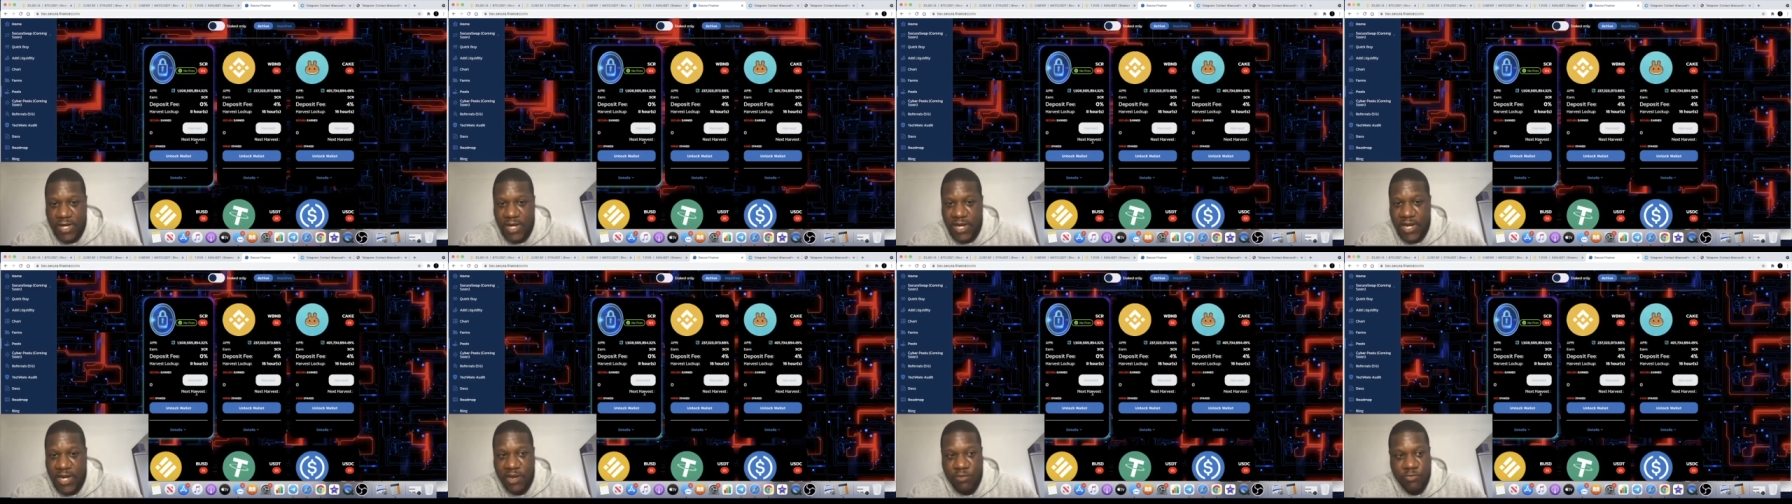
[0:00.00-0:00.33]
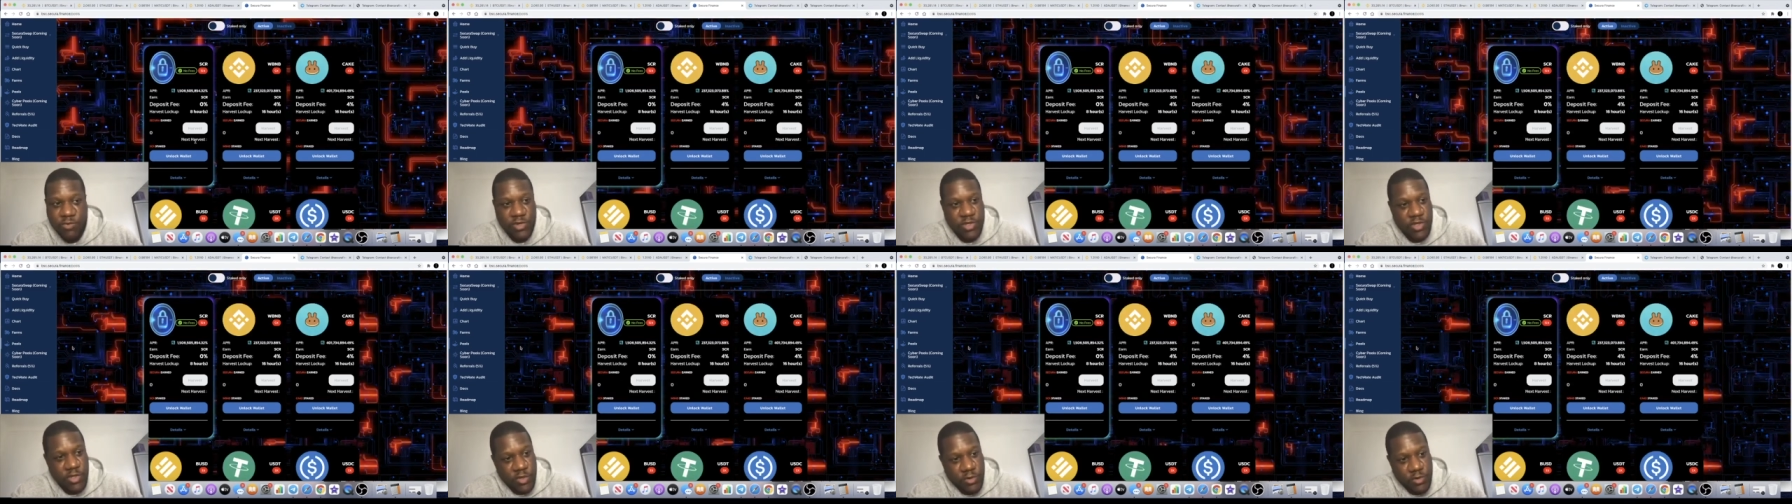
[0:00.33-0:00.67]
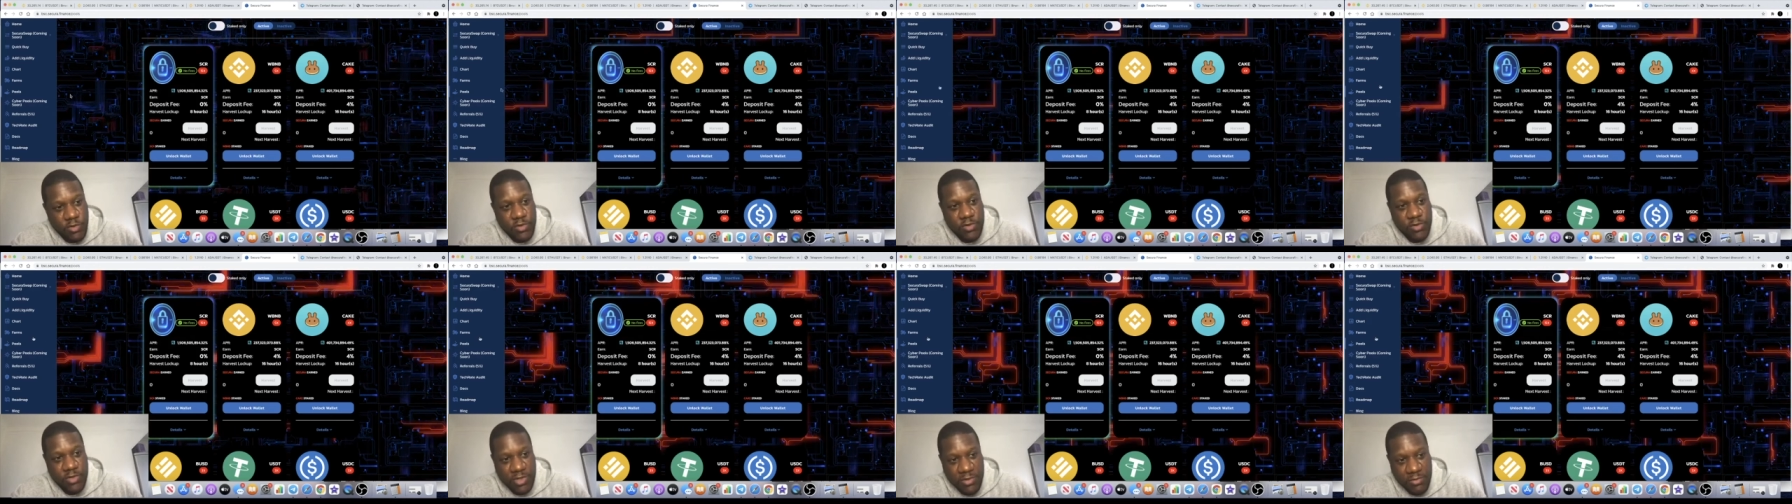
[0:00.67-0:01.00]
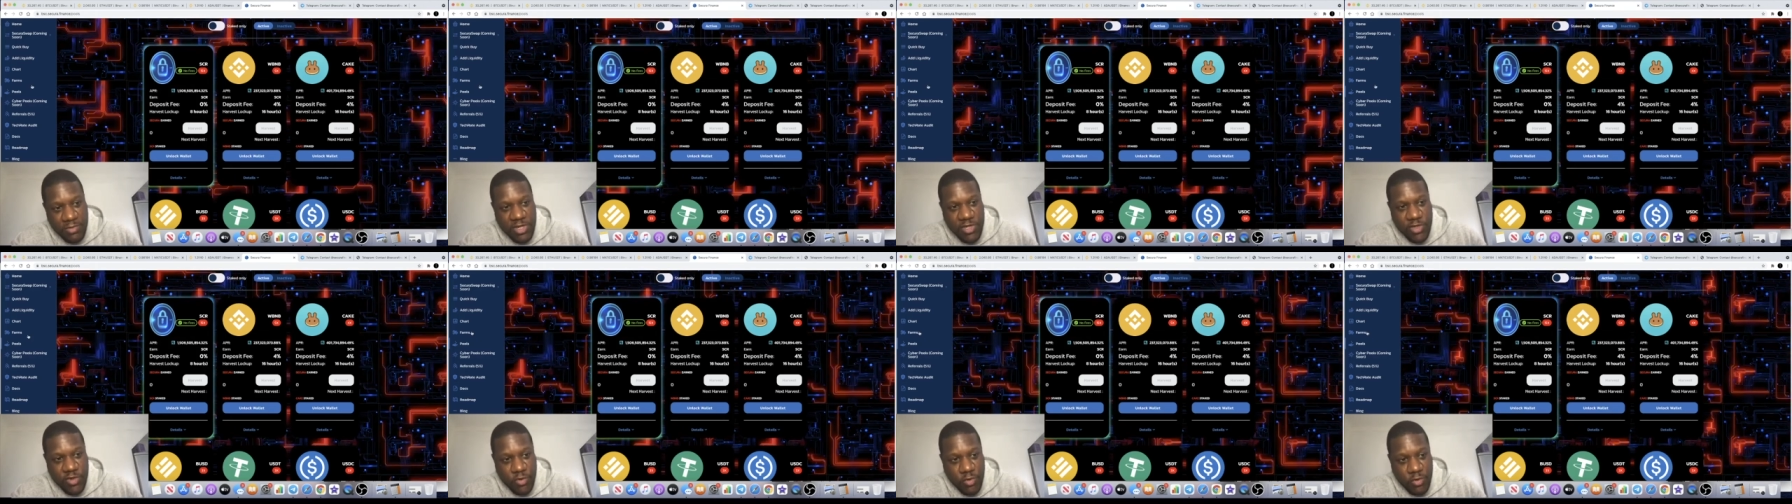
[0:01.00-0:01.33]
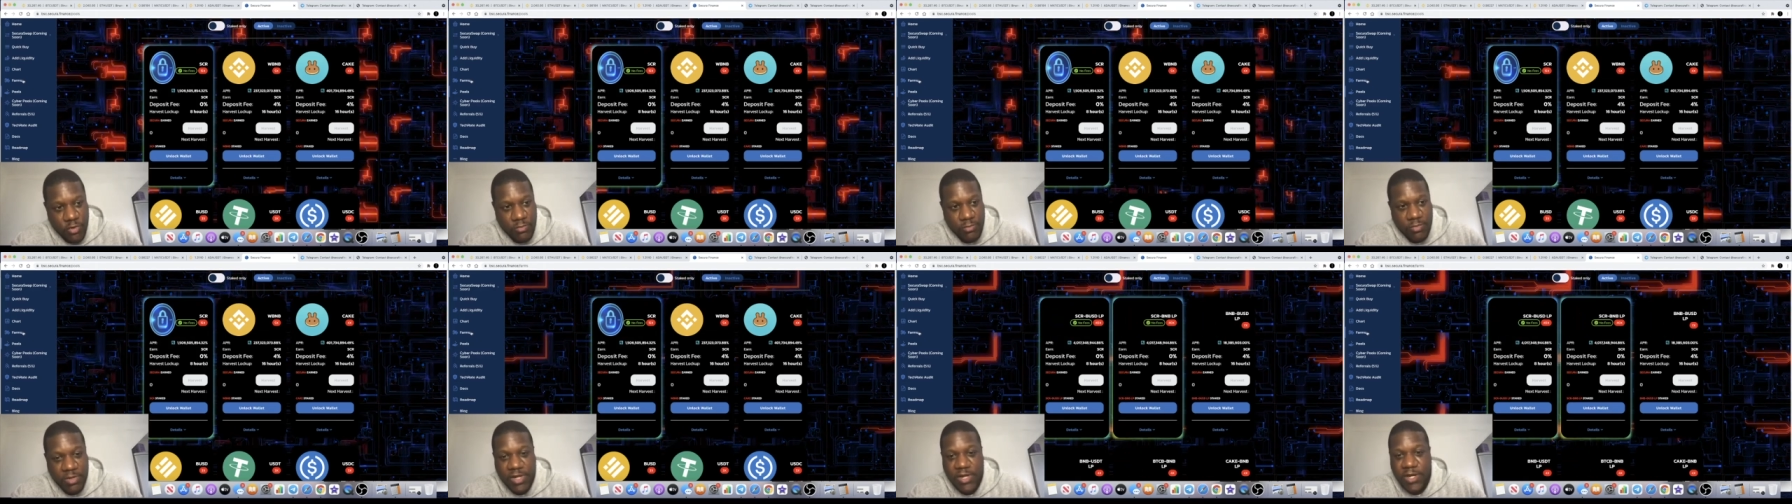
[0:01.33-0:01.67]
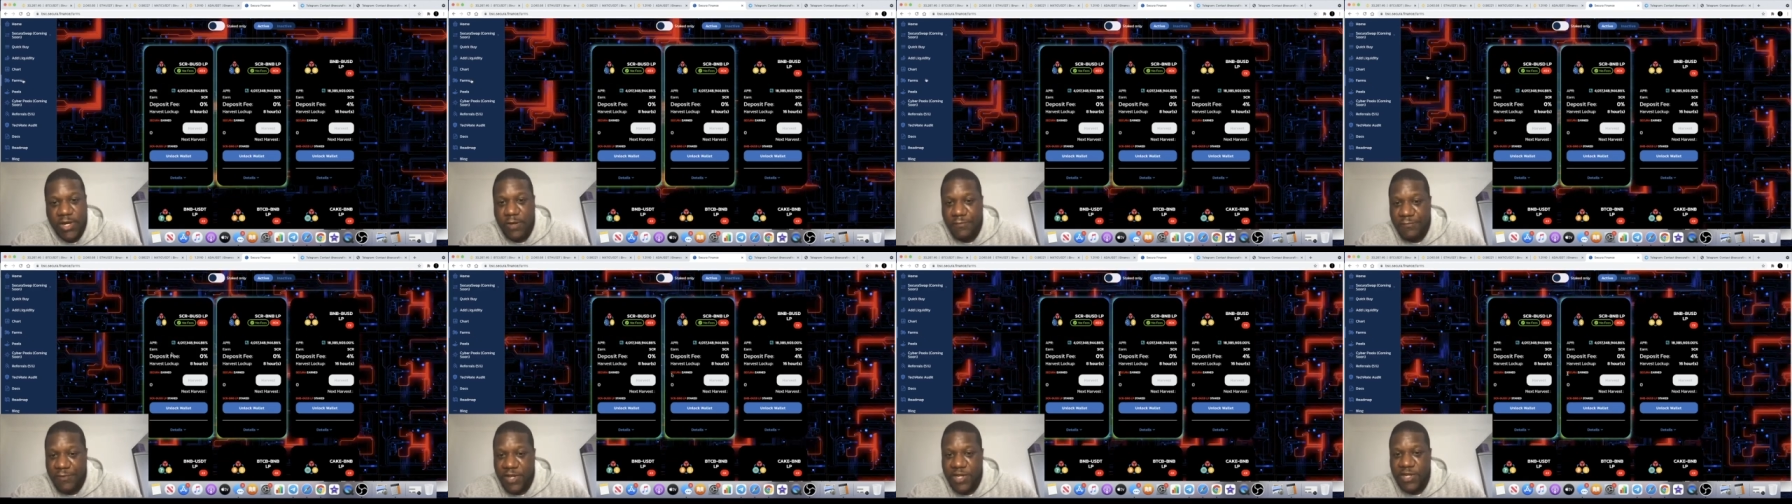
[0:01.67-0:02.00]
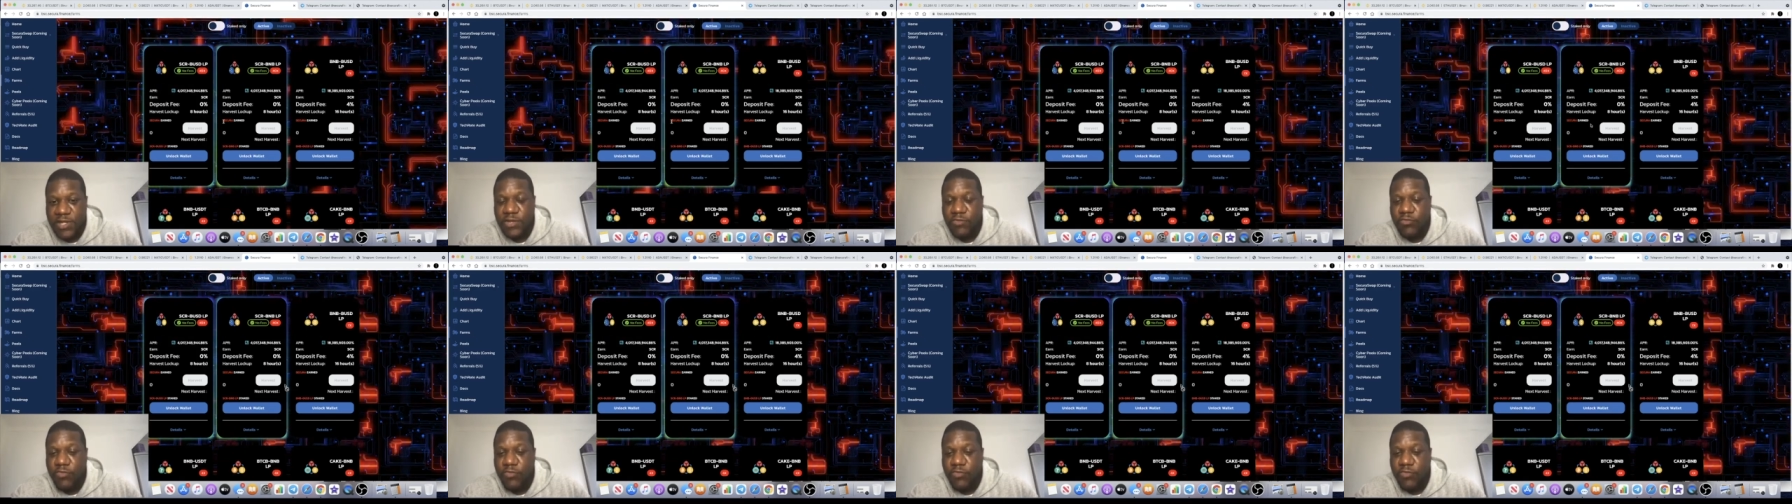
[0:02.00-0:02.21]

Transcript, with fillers: and it was too good to be true but nothing's